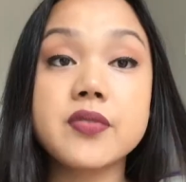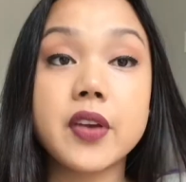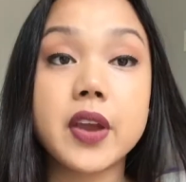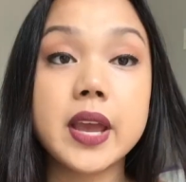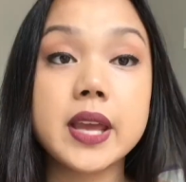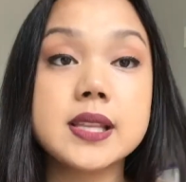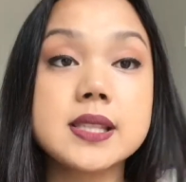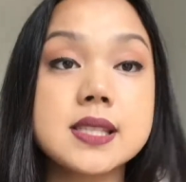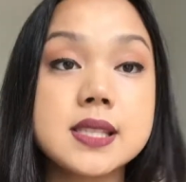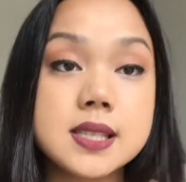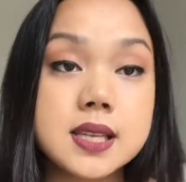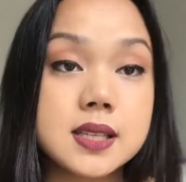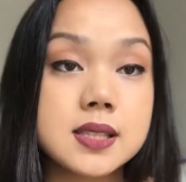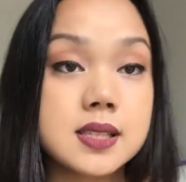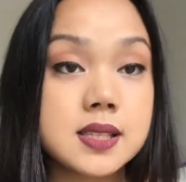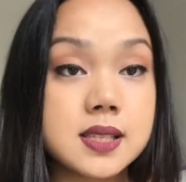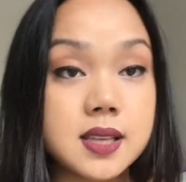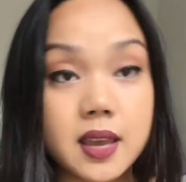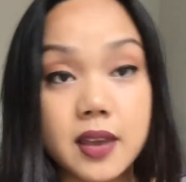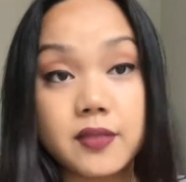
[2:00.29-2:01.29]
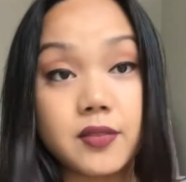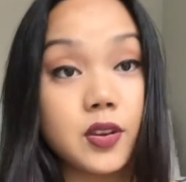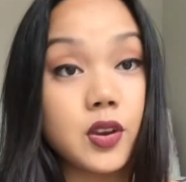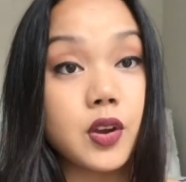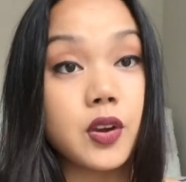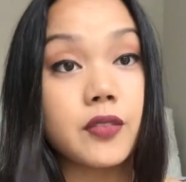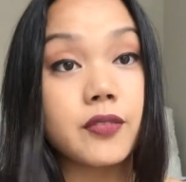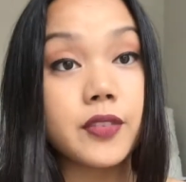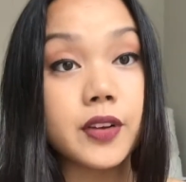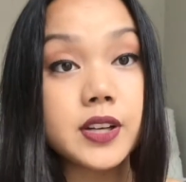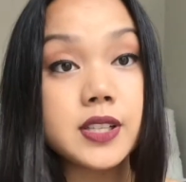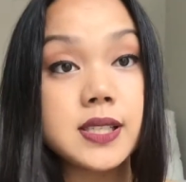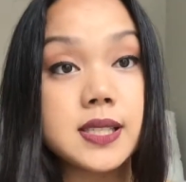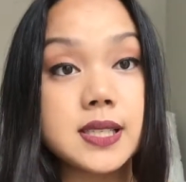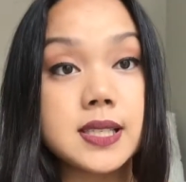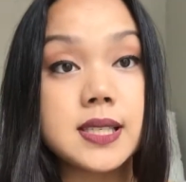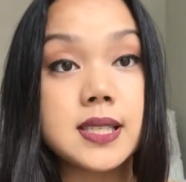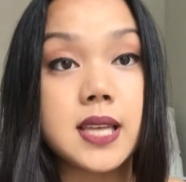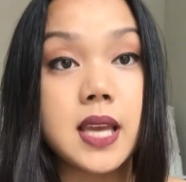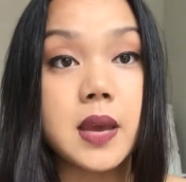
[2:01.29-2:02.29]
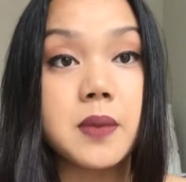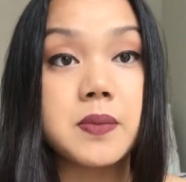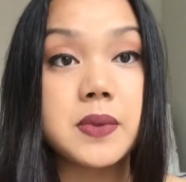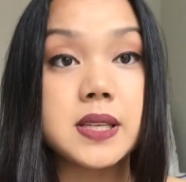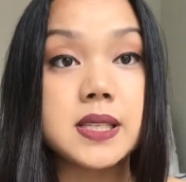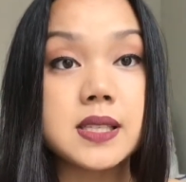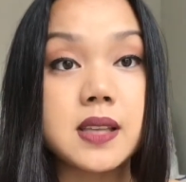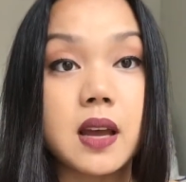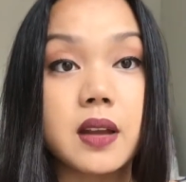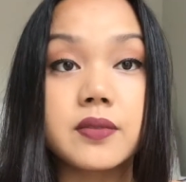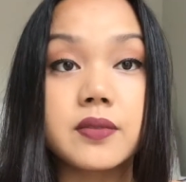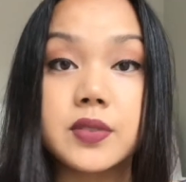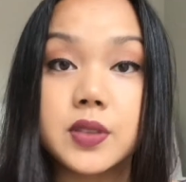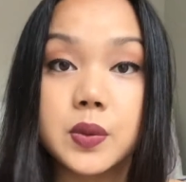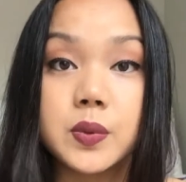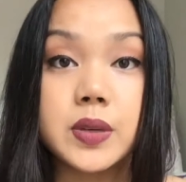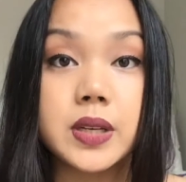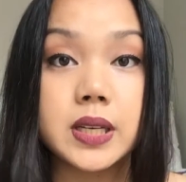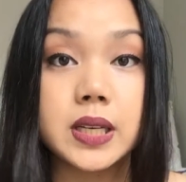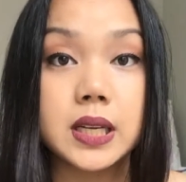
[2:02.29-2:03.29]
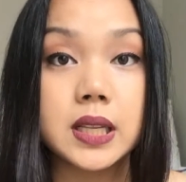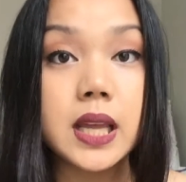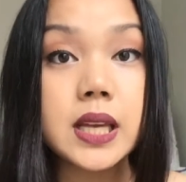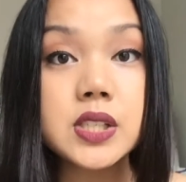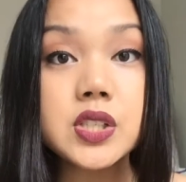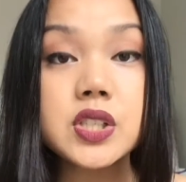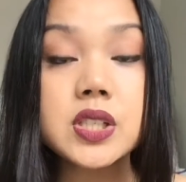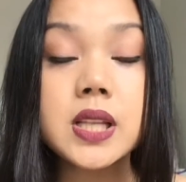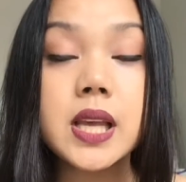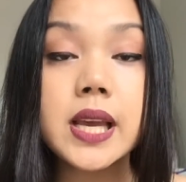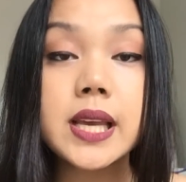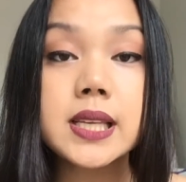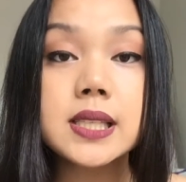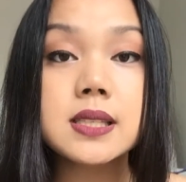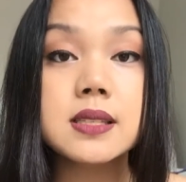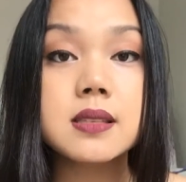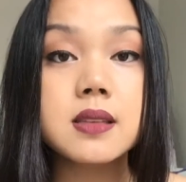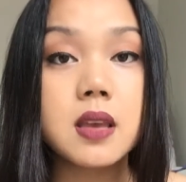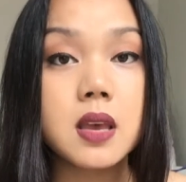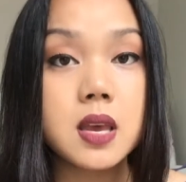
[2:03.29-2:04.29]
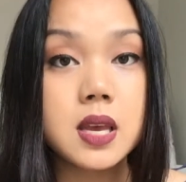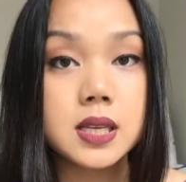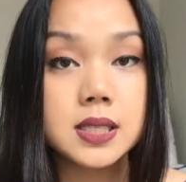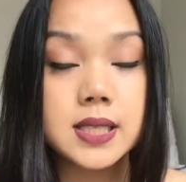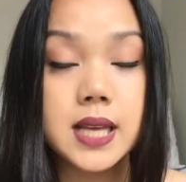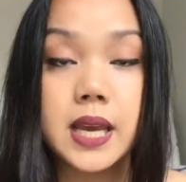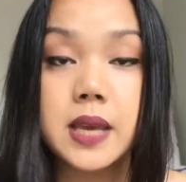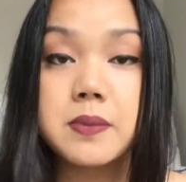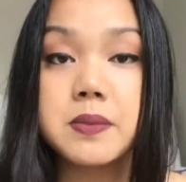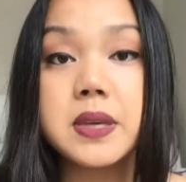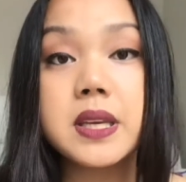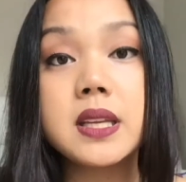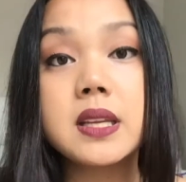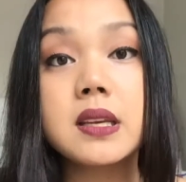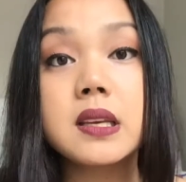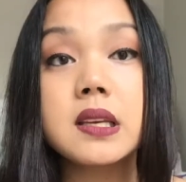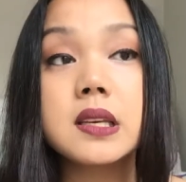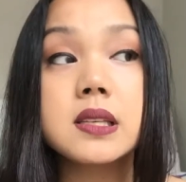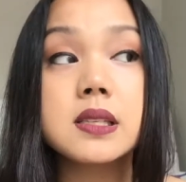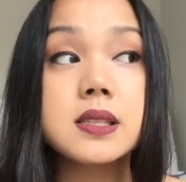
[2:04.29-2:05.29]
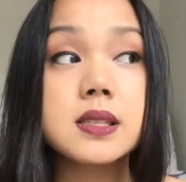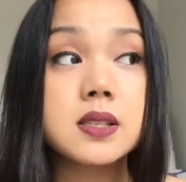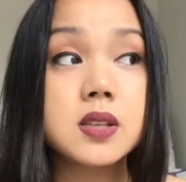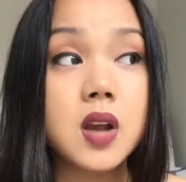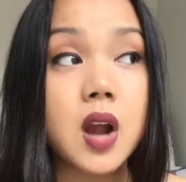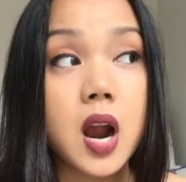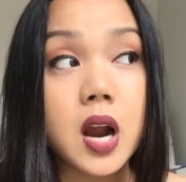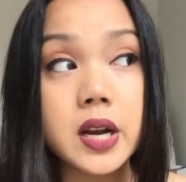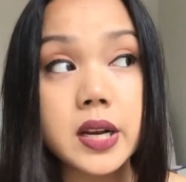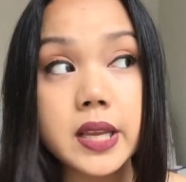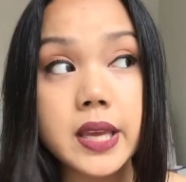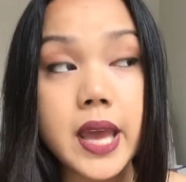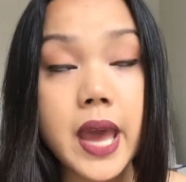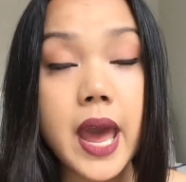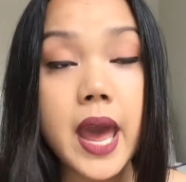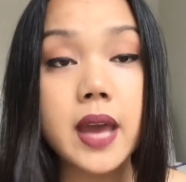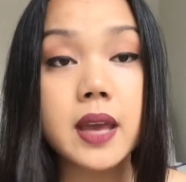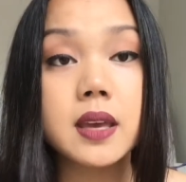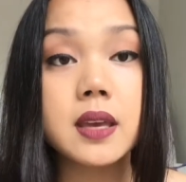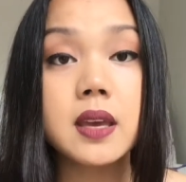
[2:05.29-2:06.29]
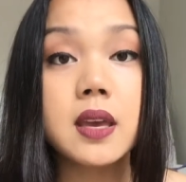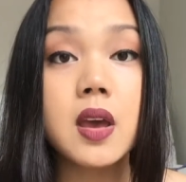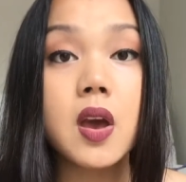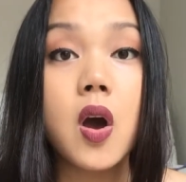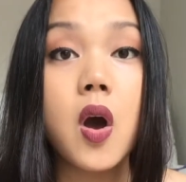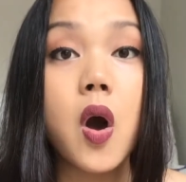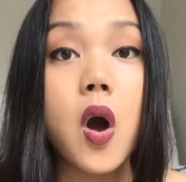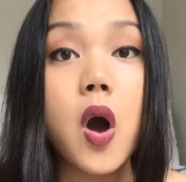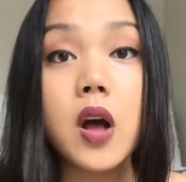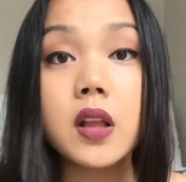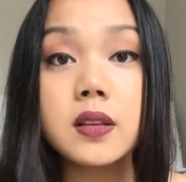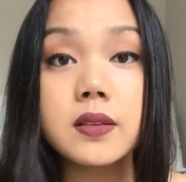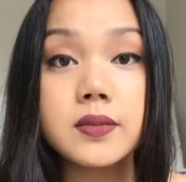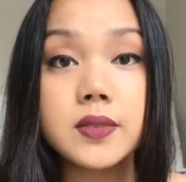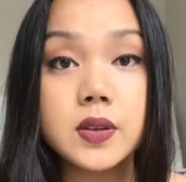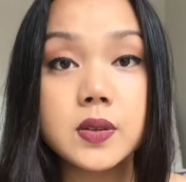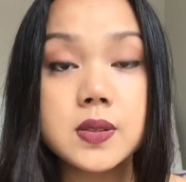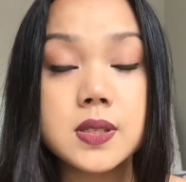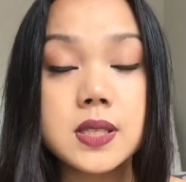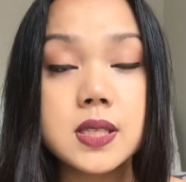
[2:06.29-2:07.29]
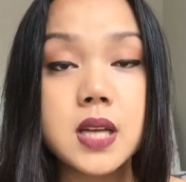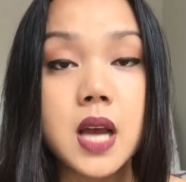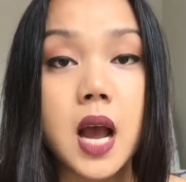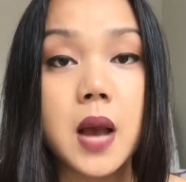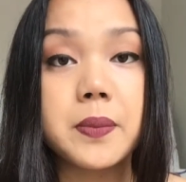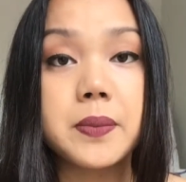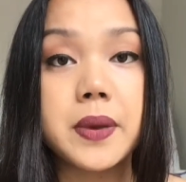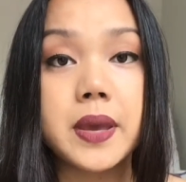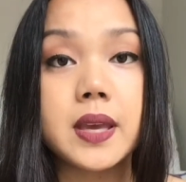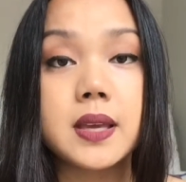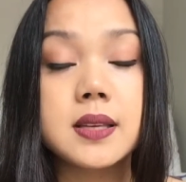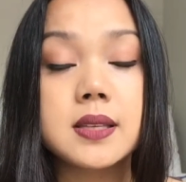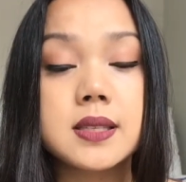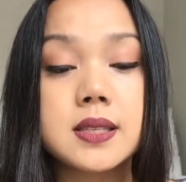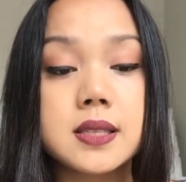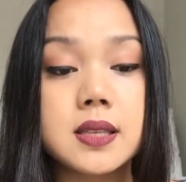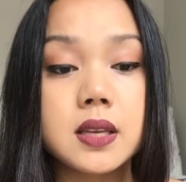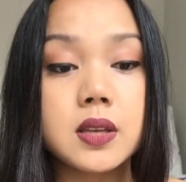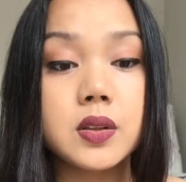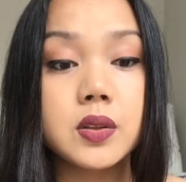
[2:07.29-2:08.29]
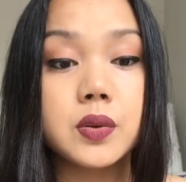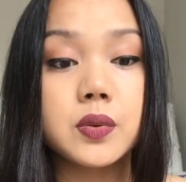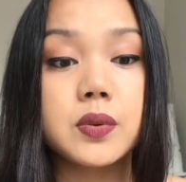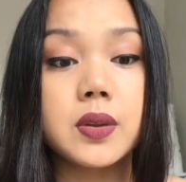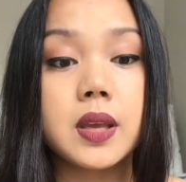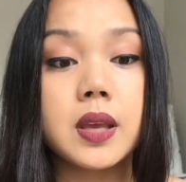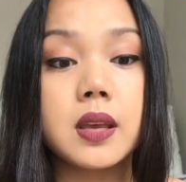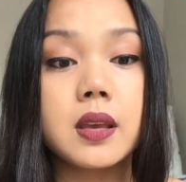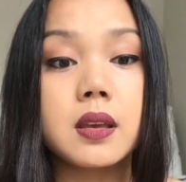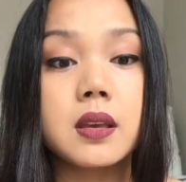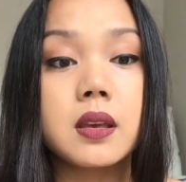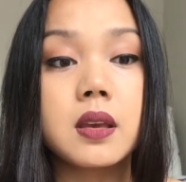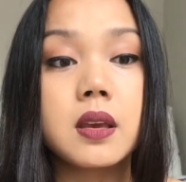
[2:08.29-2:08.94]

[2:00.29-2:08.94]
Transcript: For instance, if your first exam is fluid and electrolytes, diabetes, cardiac, all of those topics, including